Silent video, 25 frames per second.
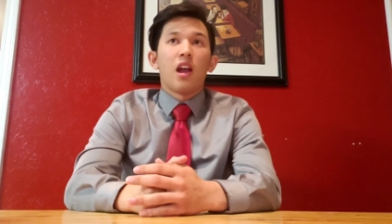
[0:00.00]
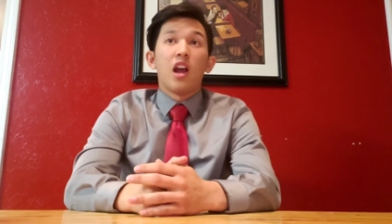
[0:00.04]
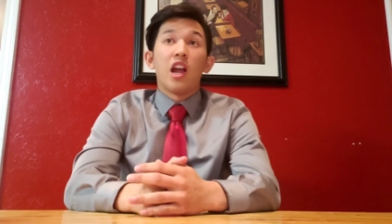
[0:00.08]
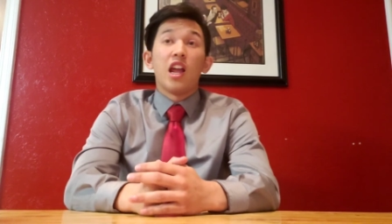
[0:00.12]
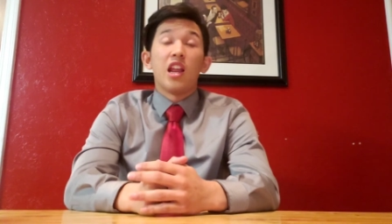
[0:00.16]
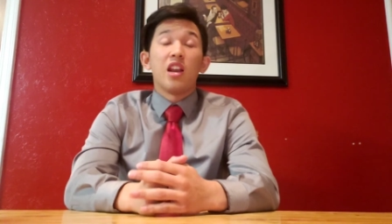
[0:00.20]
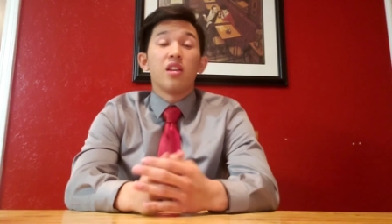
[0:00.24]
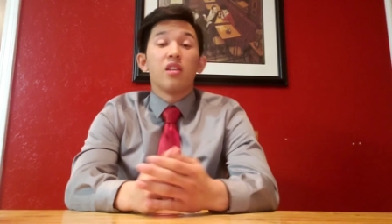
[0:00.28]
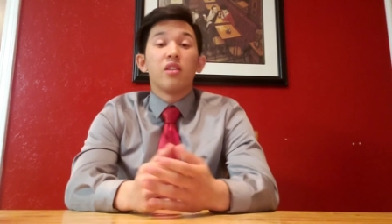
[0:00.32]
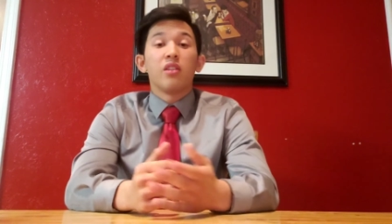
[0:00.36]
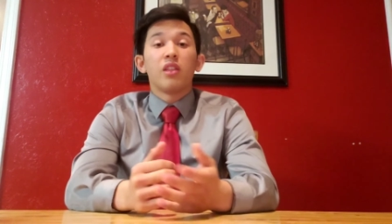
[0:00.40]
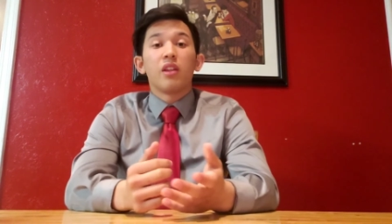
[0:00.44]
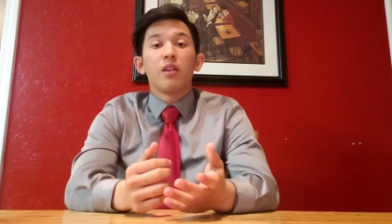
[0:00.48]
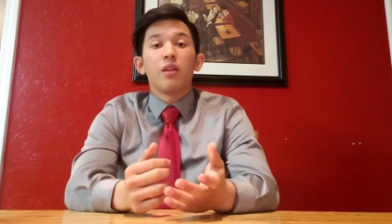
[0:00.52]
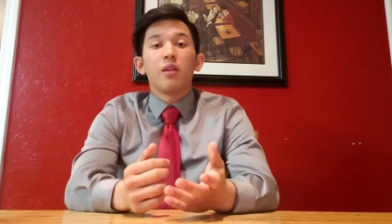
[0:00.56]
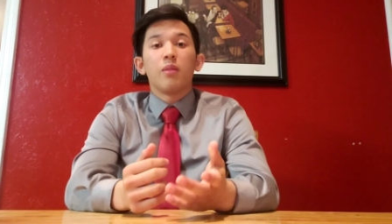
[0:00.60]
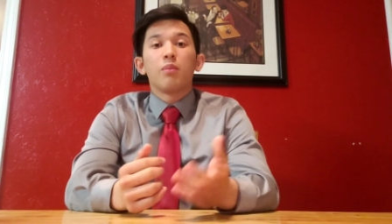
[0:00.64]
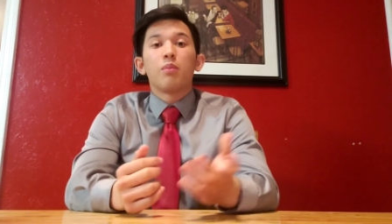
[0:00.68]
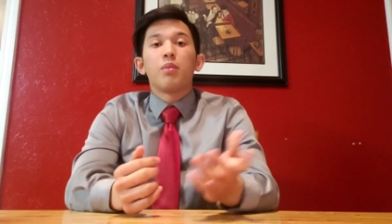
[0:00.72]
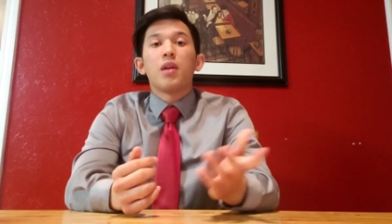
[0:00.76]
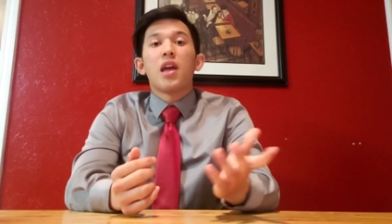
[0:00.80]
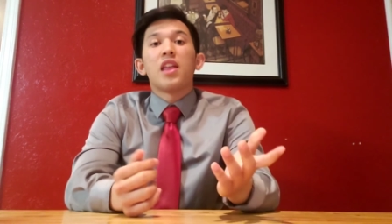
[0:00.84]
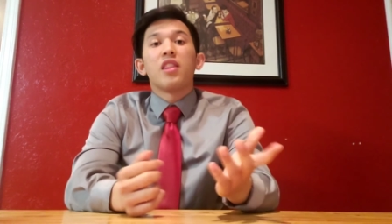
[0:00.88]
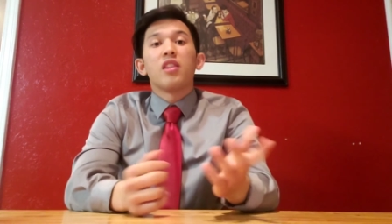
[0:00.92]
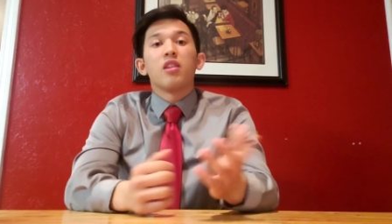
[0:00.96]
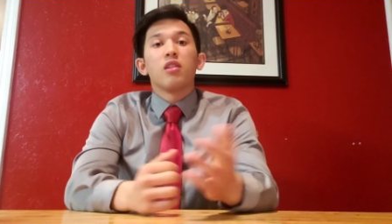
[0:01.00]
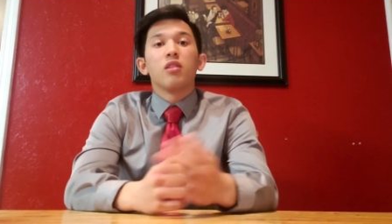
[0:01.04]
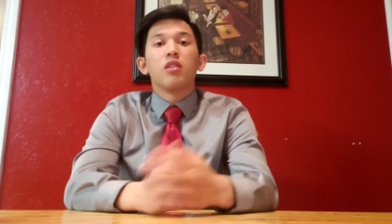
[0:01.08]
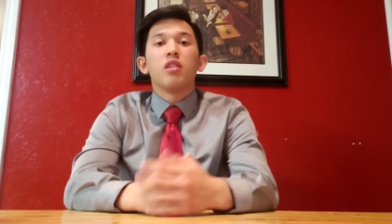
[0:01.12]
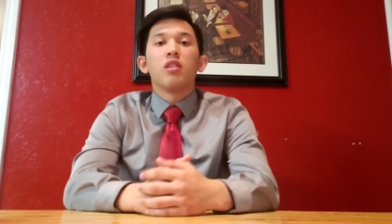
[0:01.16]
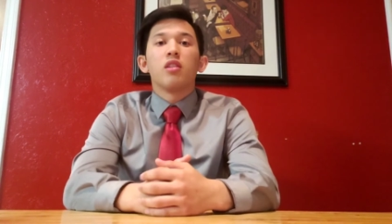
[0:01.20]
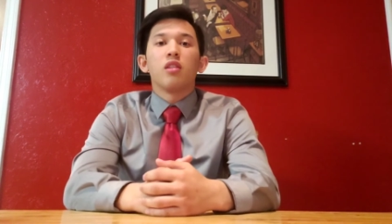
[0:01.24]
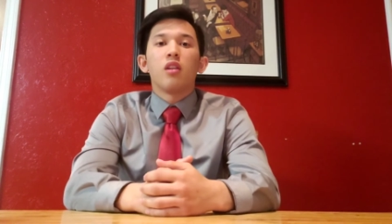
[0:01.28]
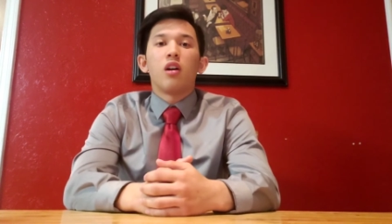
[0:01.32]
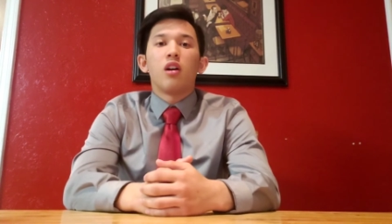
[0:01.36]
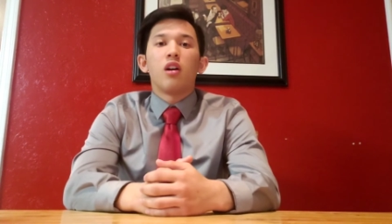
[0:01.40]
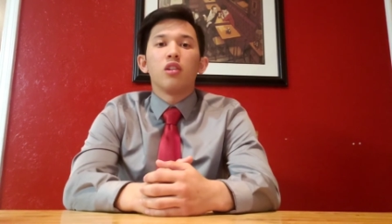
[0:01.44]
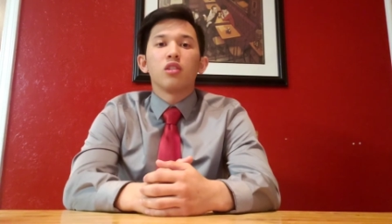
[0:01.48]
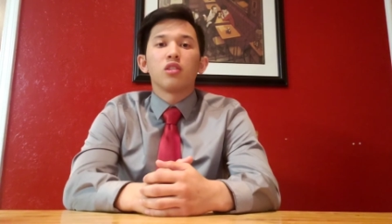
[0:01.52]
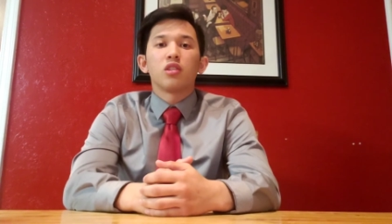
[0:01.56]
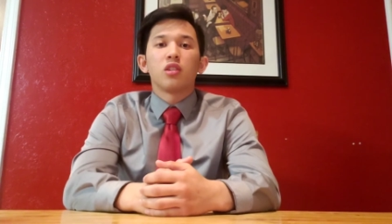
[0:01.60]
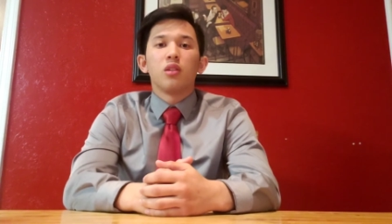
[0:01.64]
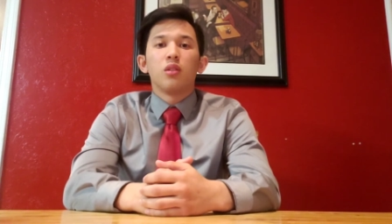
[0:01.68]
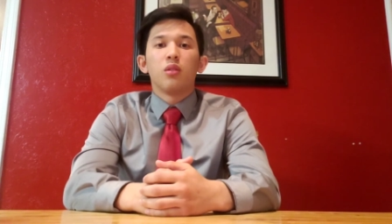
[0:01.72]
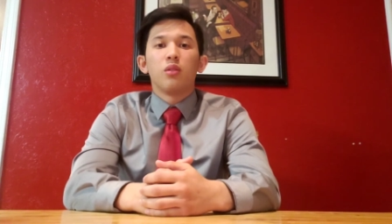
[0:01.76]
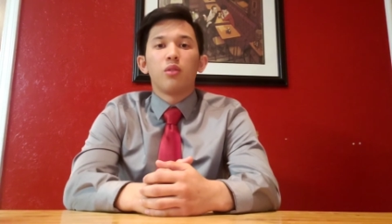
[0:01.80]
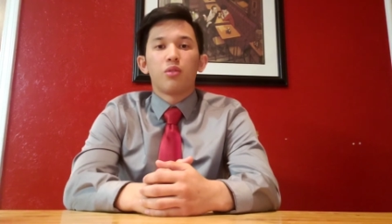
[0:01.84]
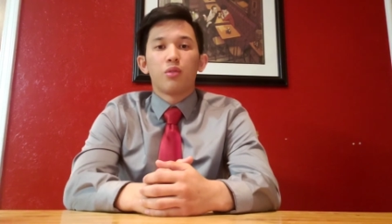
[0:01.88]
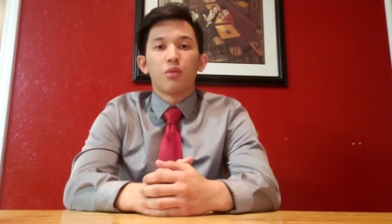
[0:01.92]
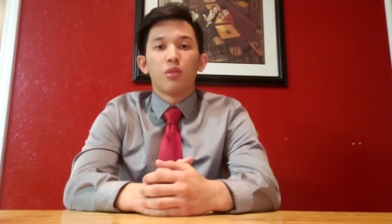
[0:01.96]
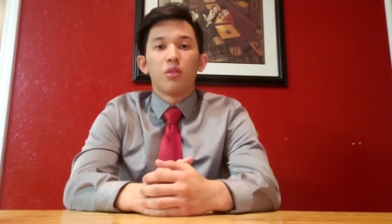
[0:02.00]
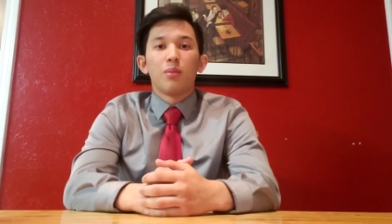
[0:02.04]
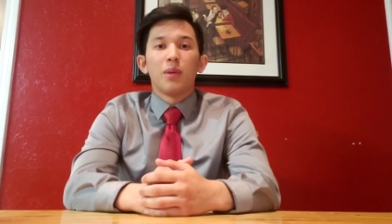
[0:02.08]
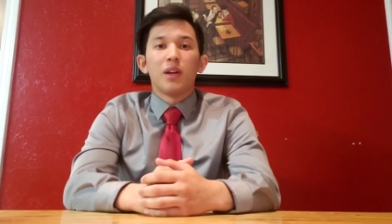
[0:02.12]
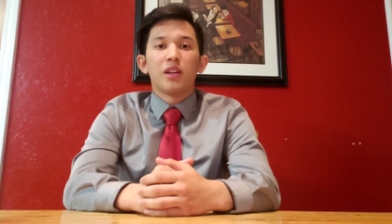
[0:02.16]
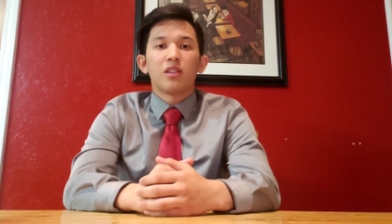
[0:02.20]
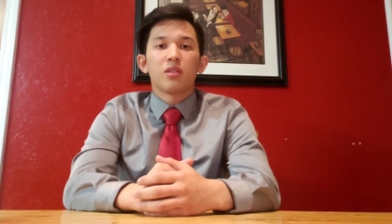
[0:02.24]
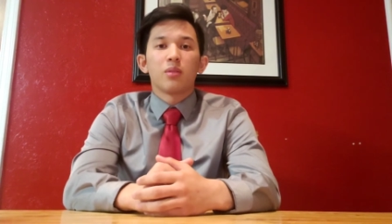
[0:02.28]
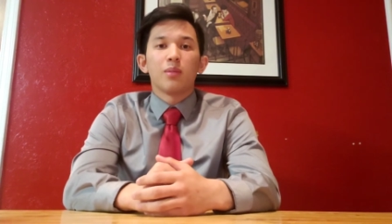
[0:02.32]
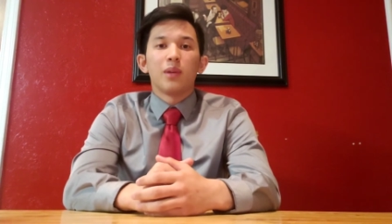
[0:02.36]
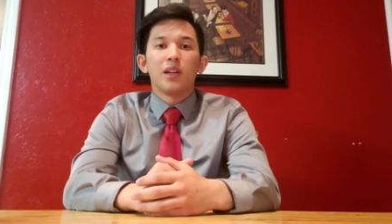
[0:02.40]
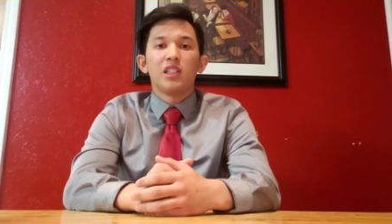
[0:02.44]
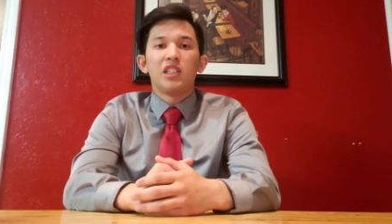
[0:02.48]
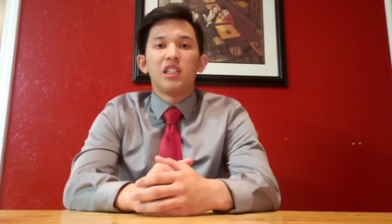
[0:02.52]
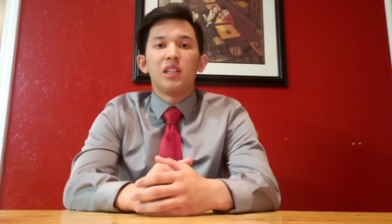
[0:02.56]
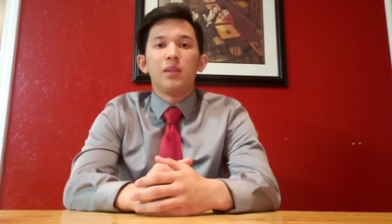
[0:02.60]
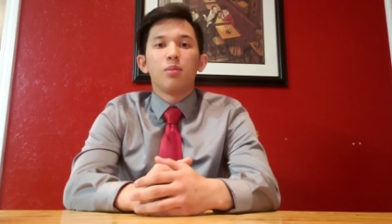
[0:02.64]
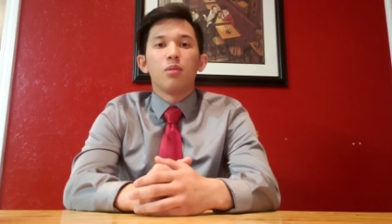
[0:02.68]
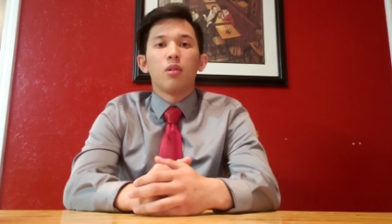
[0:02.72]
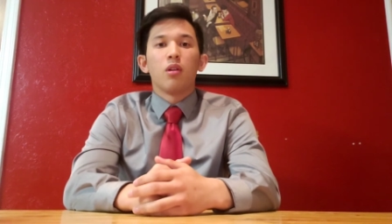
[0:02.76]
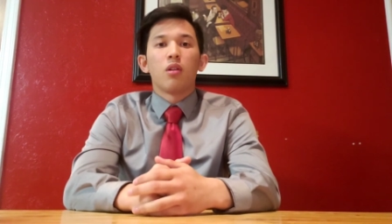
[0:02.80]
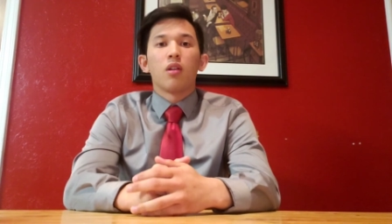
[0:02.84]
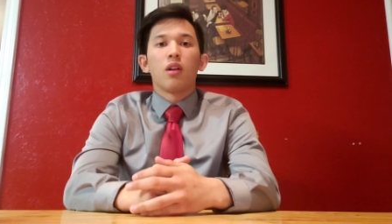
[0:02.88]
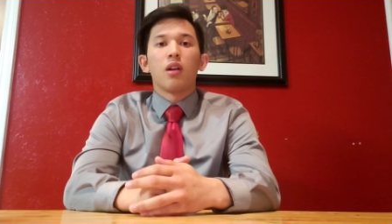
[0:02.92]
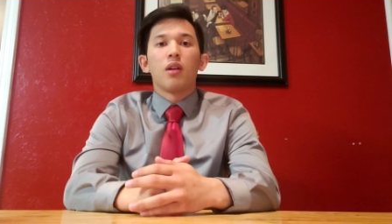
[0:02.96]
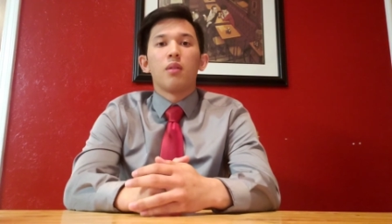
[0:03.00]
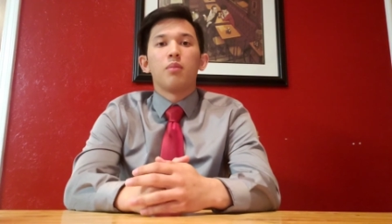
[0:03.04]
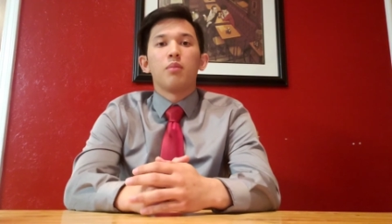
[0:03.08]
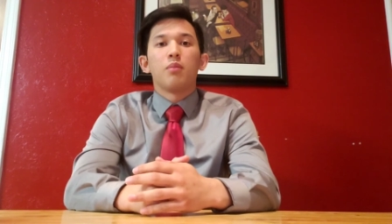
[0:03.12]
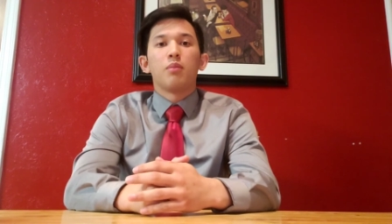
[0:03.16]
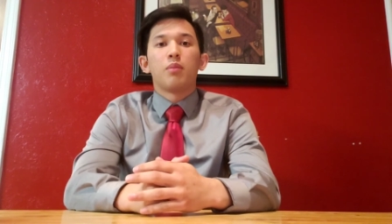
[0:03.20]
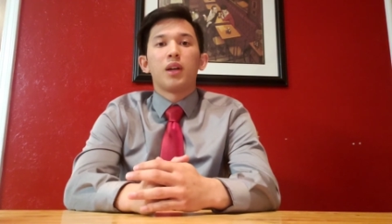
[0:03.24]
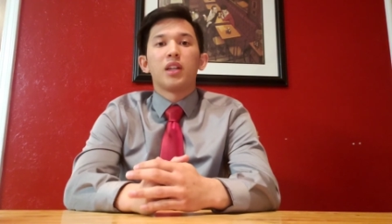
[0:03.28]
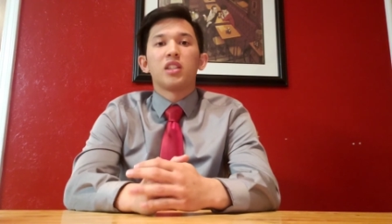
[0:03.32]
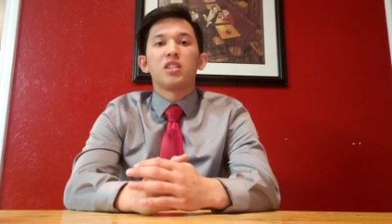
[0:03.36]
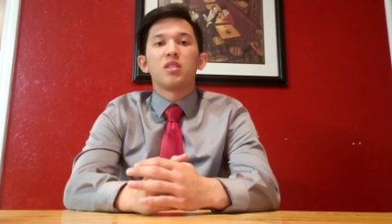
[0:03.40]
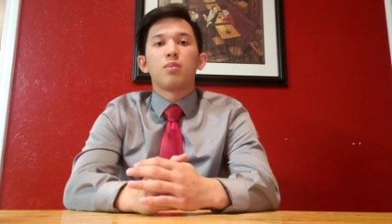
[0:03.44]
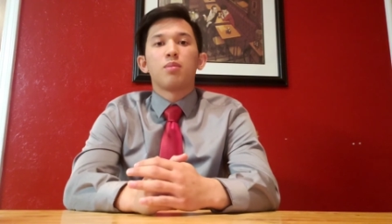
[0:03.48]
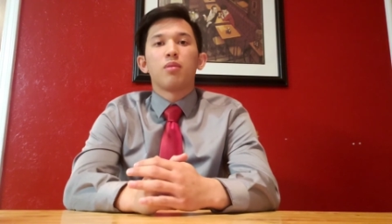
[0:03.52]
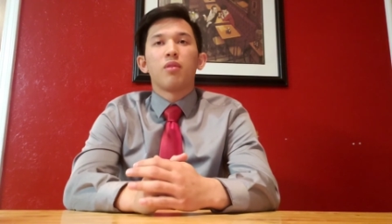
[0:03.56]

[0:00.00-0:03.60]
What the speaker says: And then also through the mentor-mentee program by